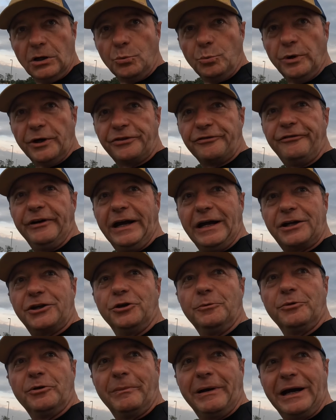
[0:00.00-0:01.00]
with
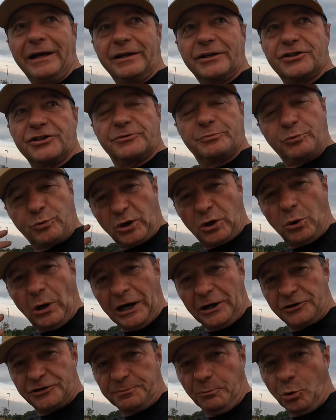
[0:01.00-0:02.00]
vacuum pneumatics. It
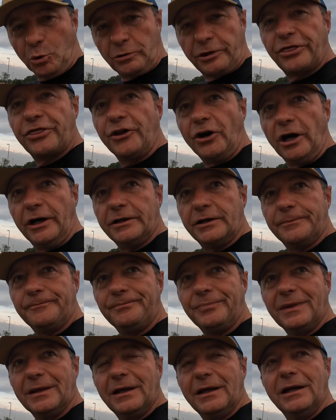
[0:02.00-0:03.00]
requires more thought.
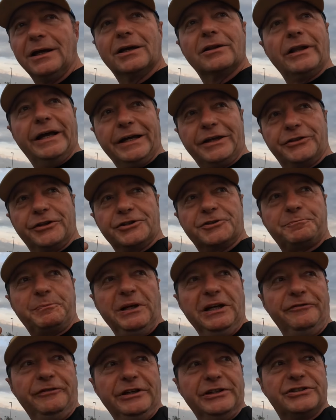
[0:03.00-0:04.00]
Like this
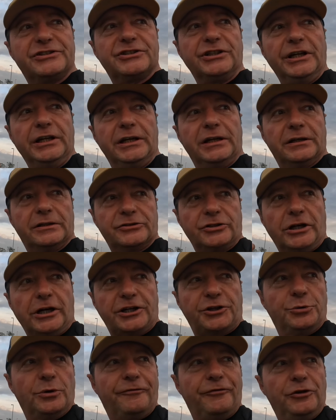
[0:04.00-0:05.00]
PVC,
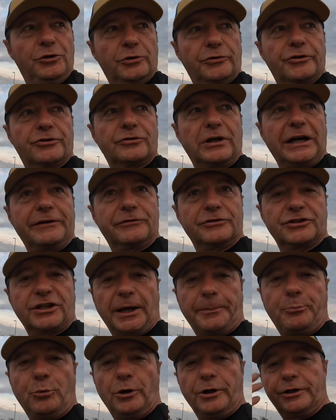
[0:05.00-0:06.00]
talked to a few of the drivers,
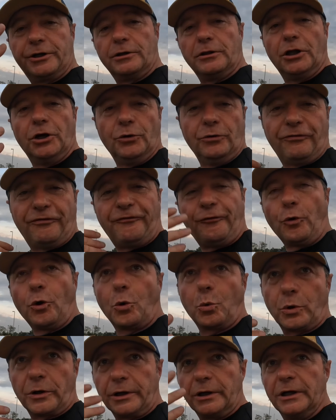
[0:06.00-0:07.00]
kept wanting to load
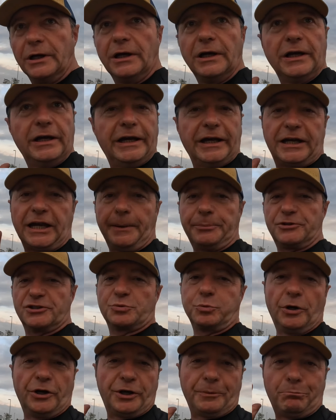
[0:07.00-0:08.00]
forward. They kept
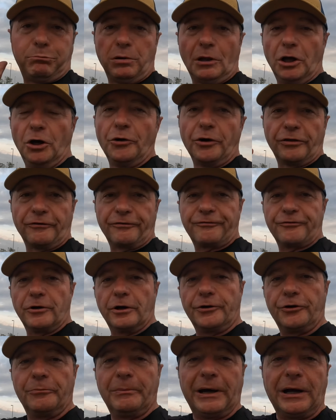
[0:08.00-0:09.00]
just wanting to blow to the
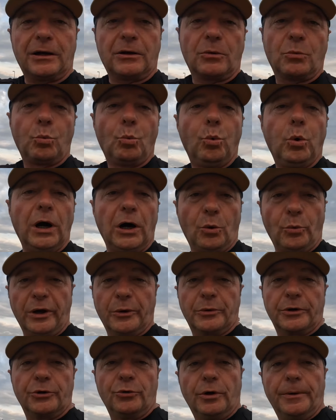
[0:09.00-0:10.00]
front no matter what we
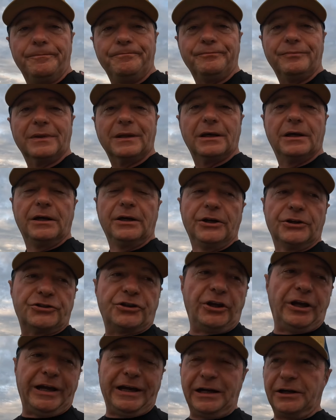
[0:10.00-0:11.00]
were doing. So
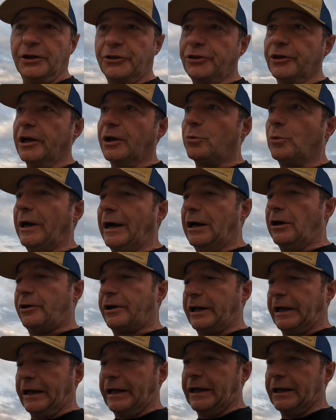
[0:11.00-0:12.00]
you had to think, well, how
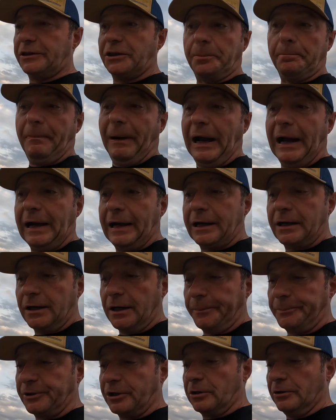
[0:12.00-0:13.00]
can I get the back
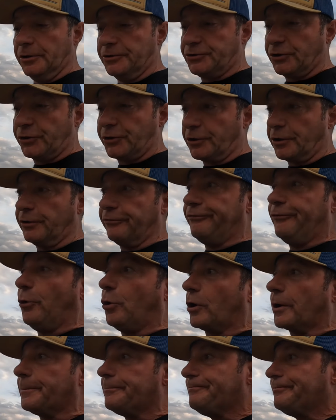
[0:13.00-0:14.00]
up to close to
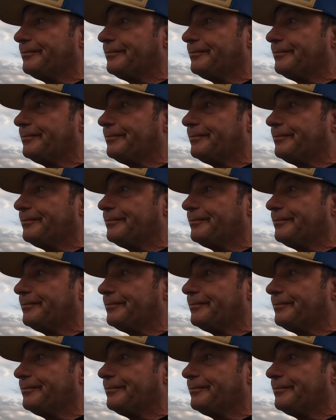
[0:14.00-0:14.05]
34?